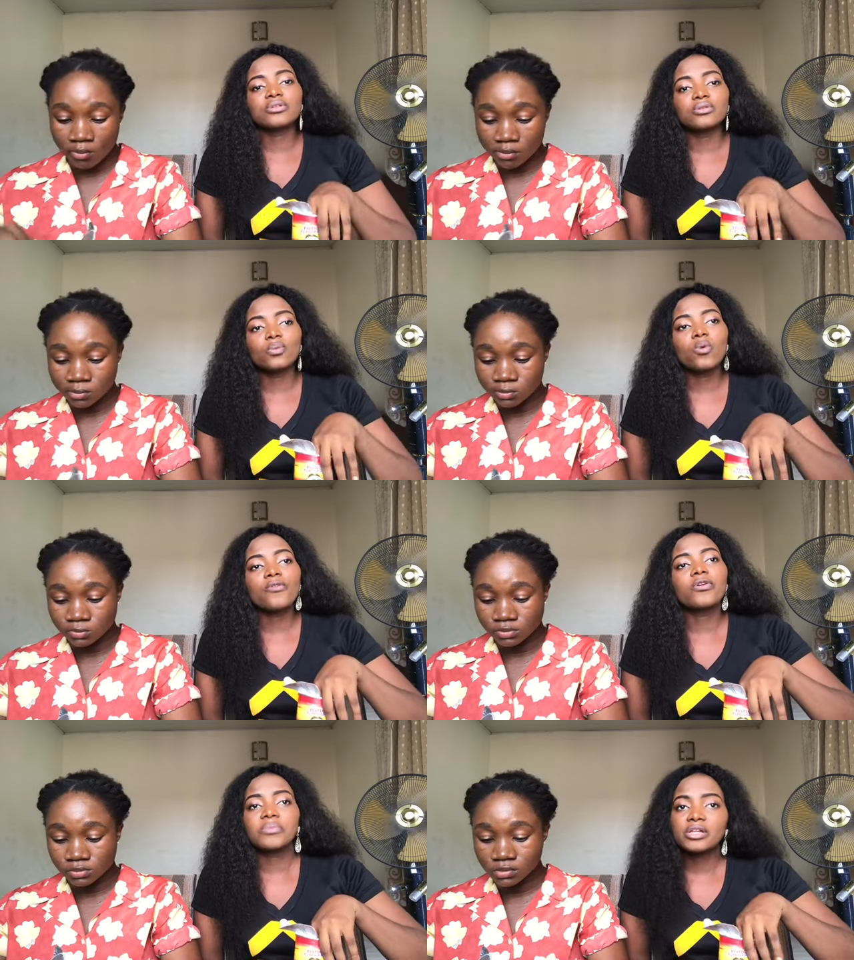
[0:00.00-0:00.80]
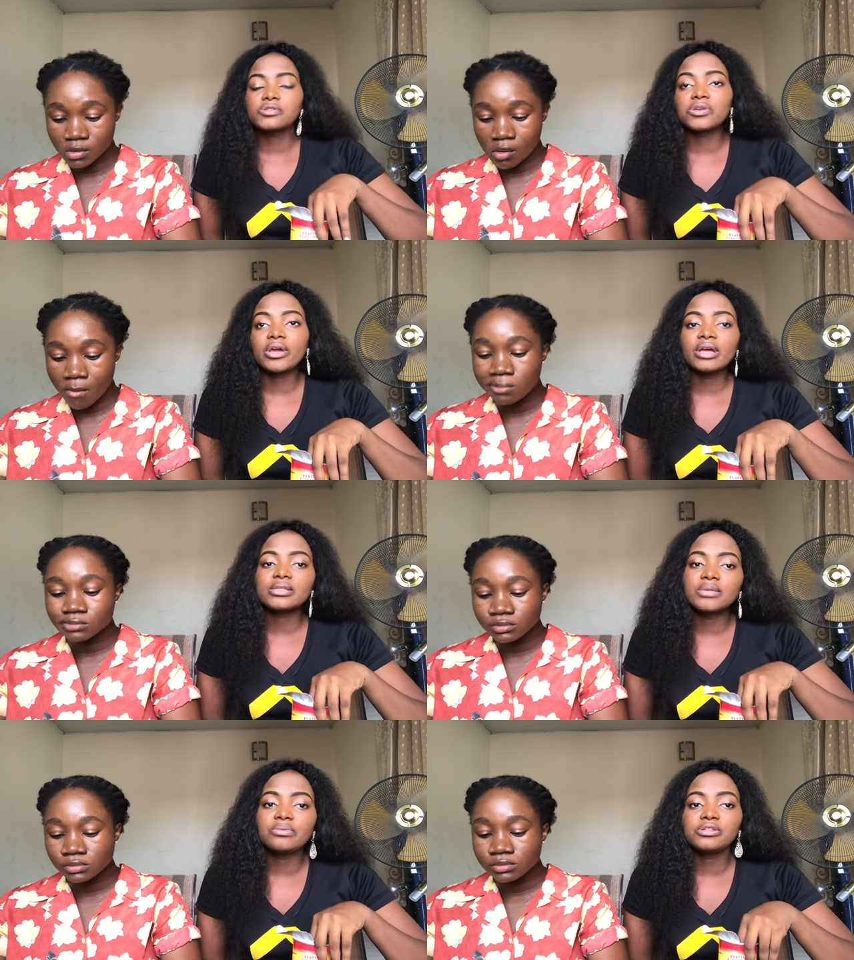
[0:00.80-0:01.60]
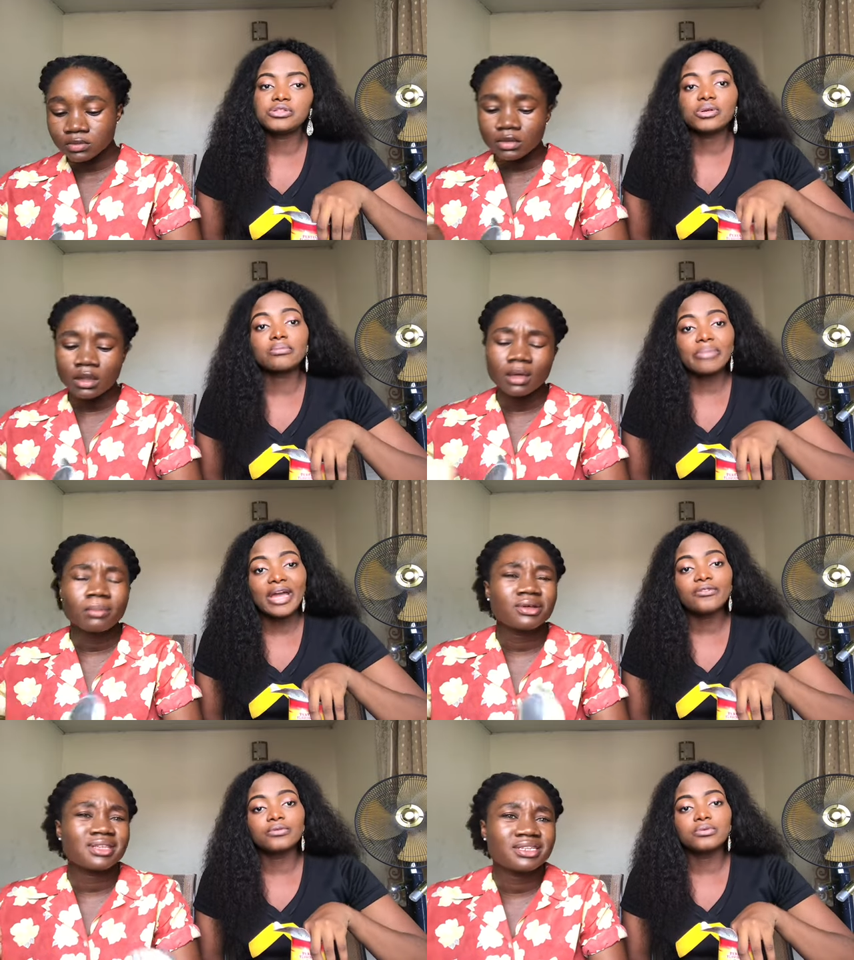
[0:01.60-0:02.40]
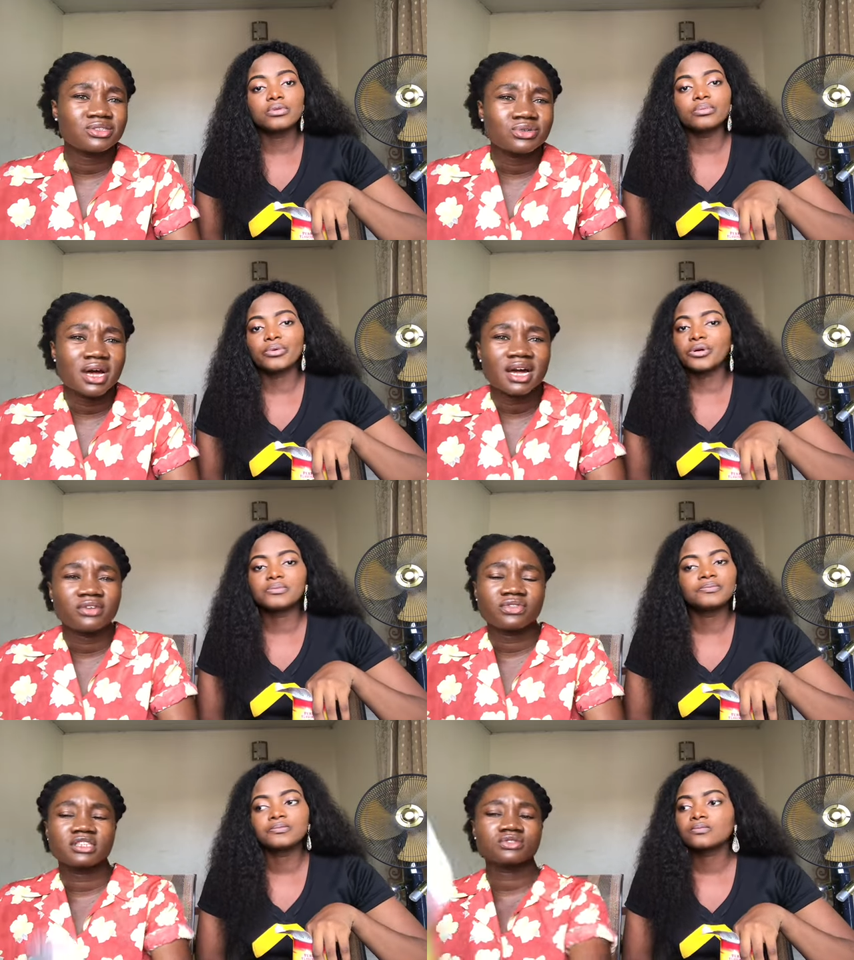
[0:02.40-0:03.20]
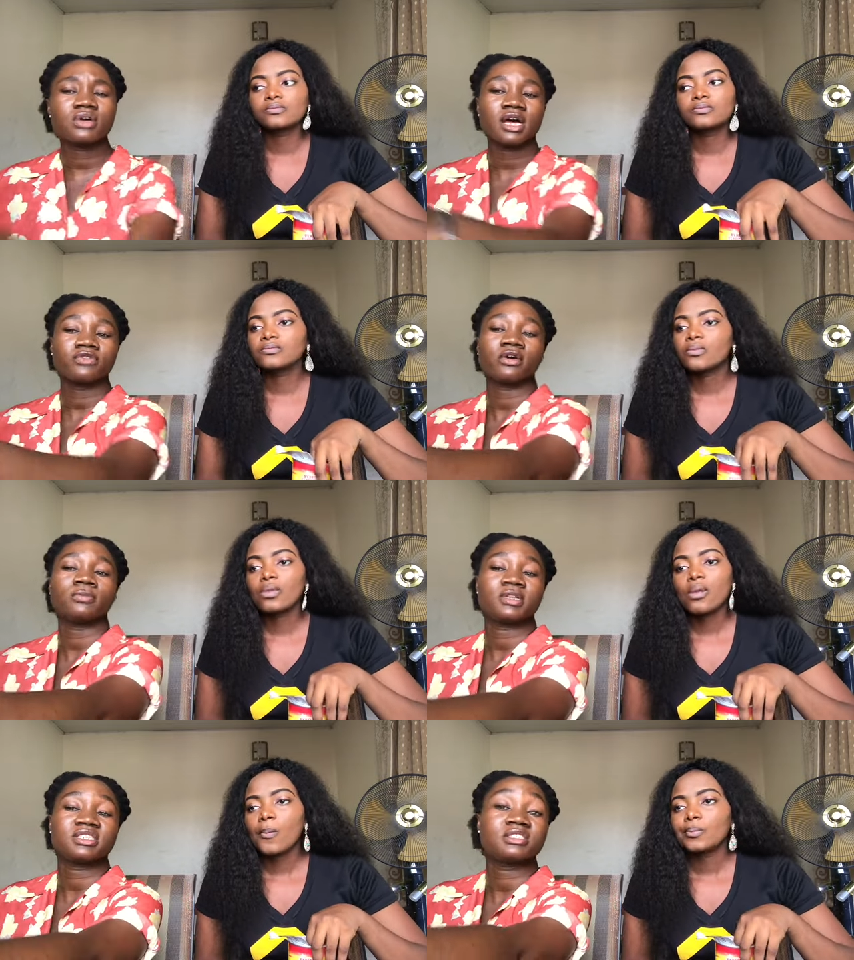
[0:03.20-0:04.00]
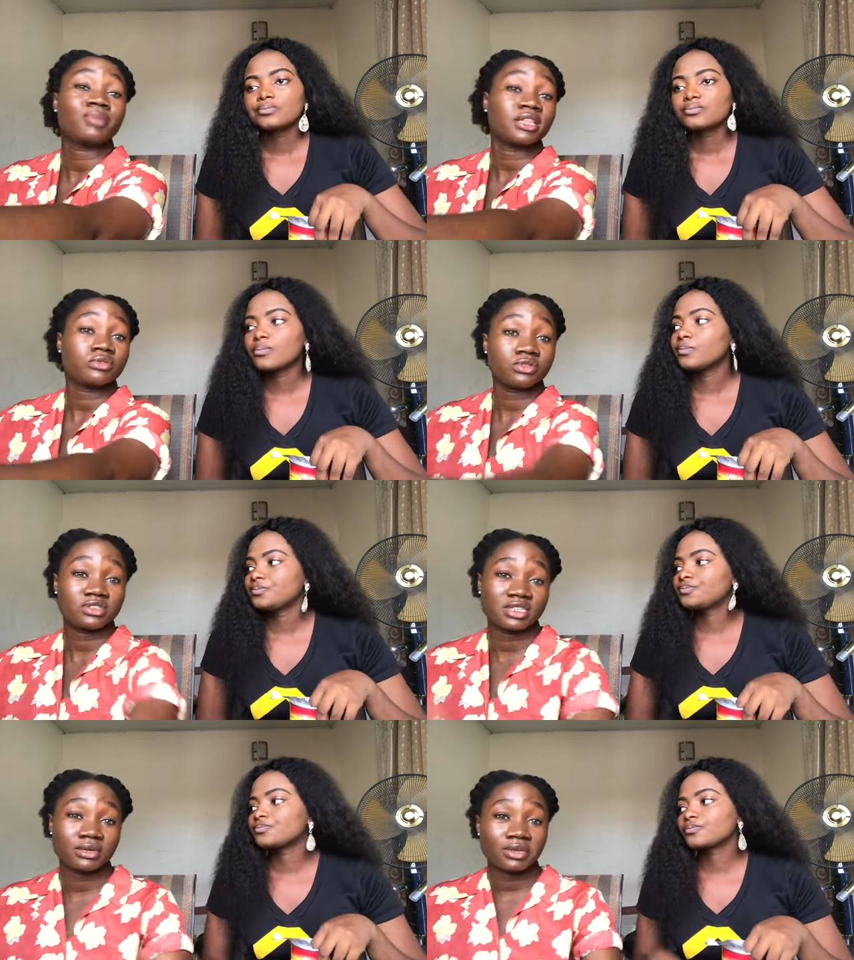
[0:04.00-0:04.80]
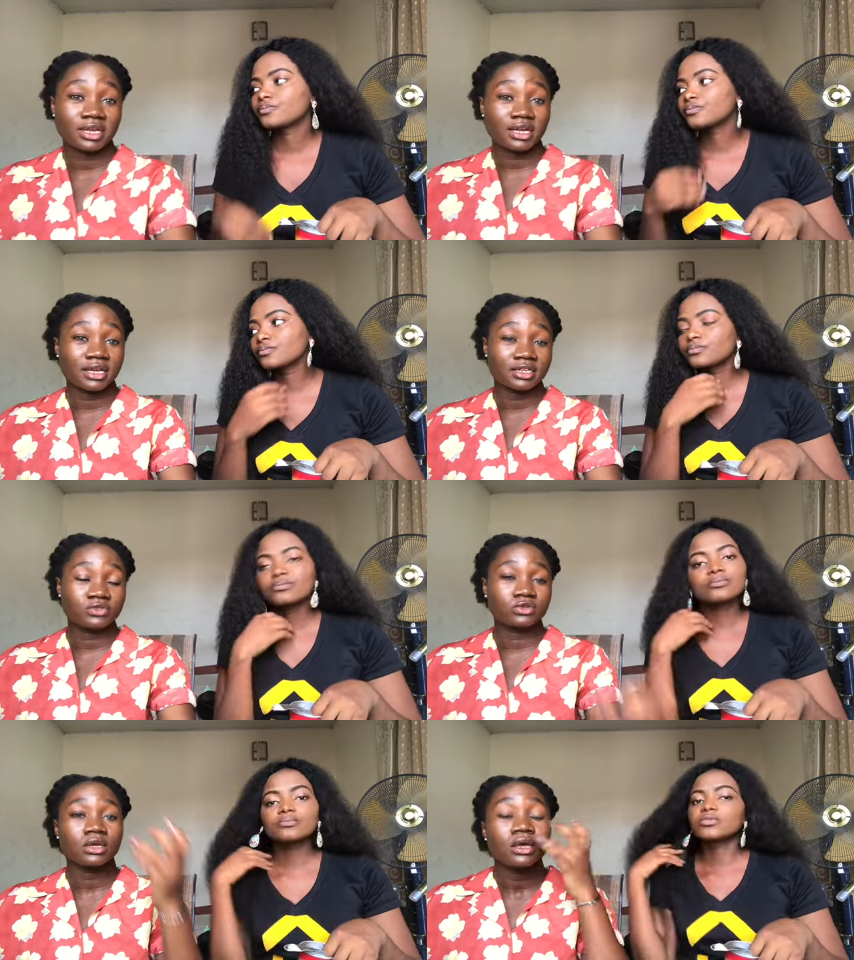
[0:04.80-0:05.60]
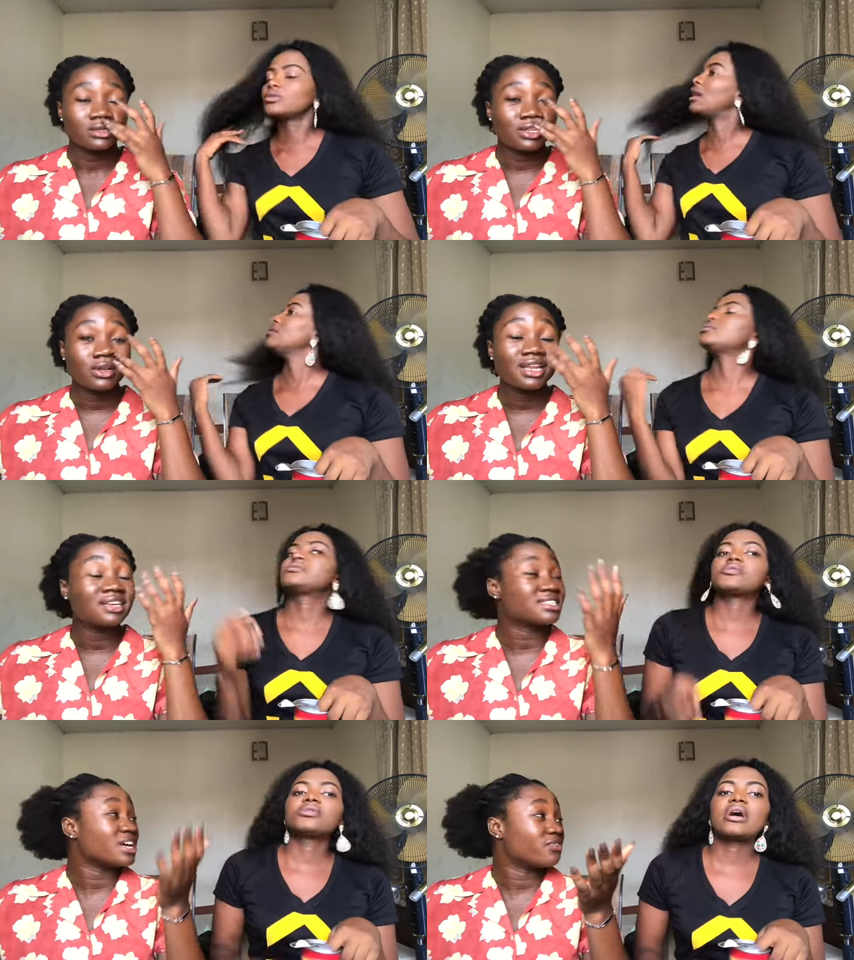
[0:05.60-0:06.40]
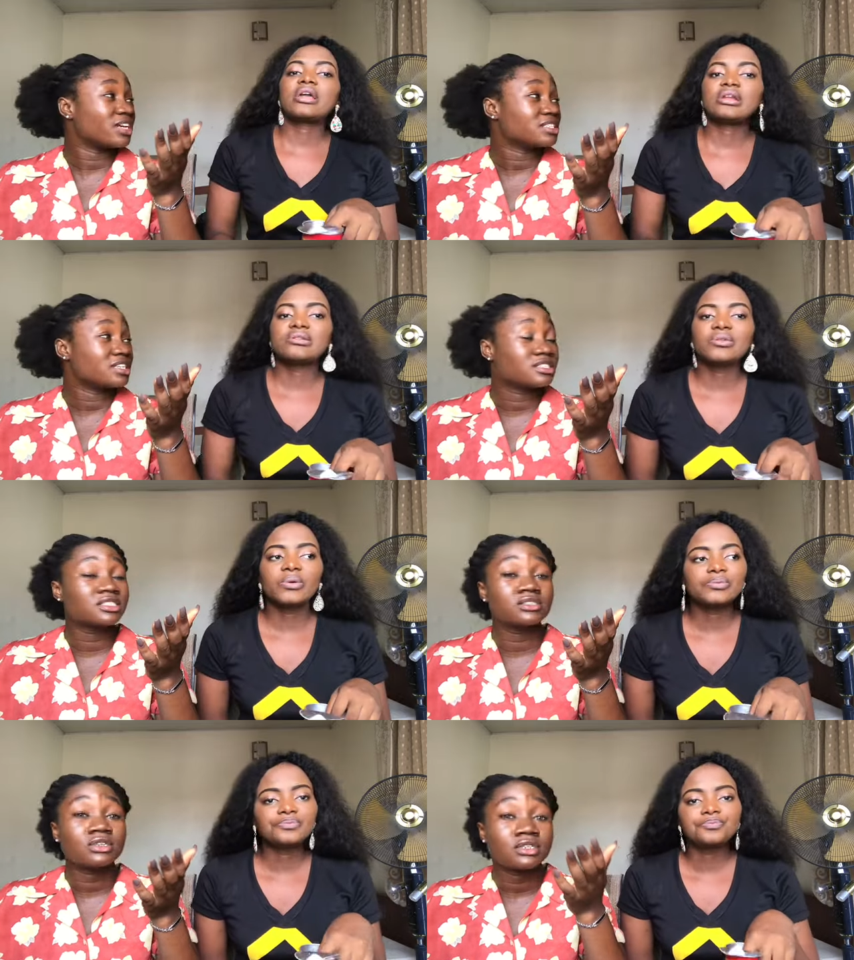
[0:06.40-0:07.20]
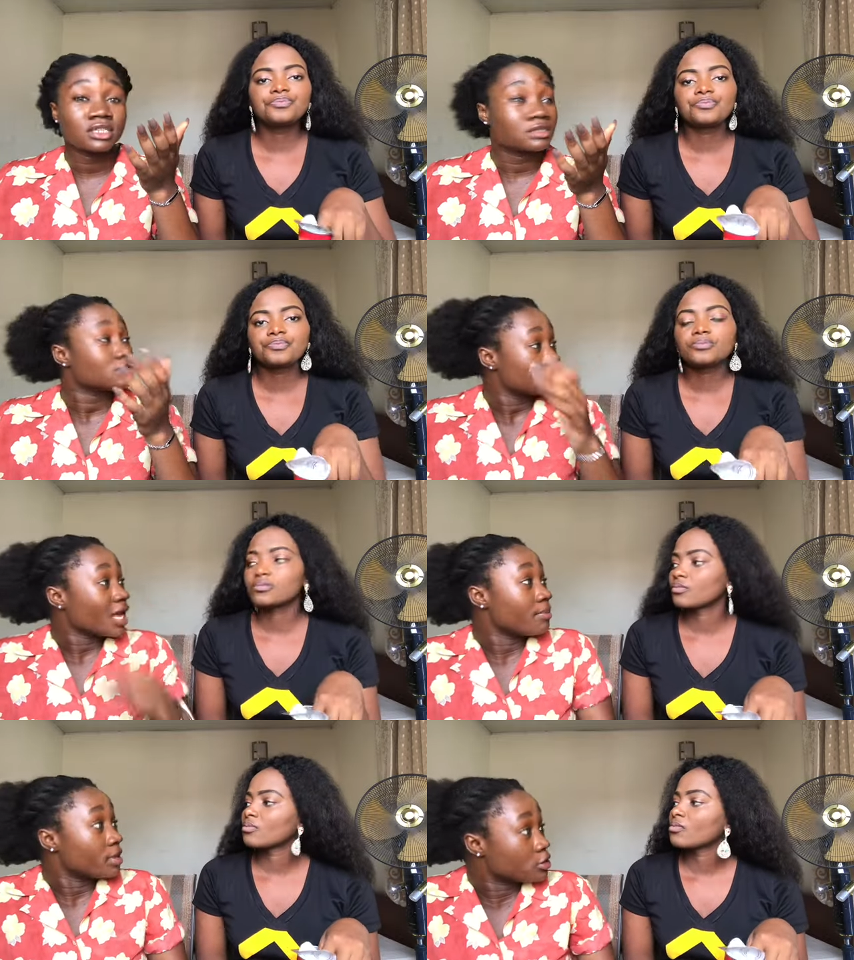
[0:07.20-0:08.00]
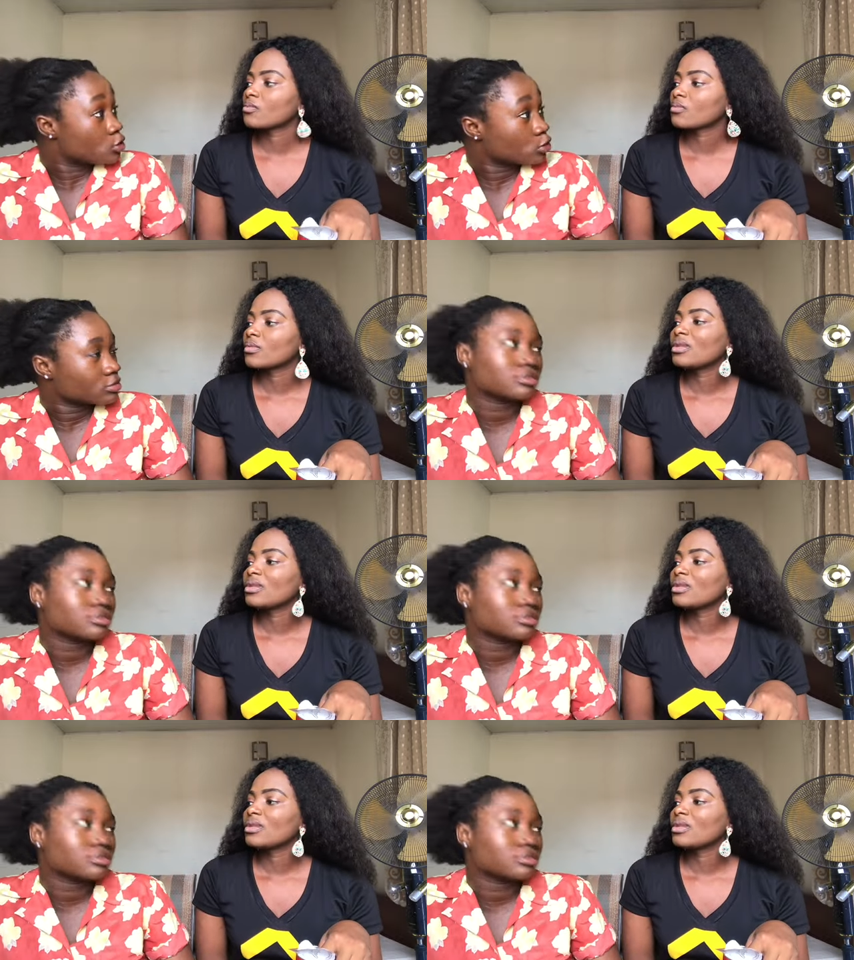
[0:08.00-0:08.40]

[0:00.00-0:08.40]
Speaker 1: you can walk from here to here and see places you can buy. But food, they do
Speaker 2: have they do have um, places by the roadside where you can get food. The only disadvantage the island, is there is there are many.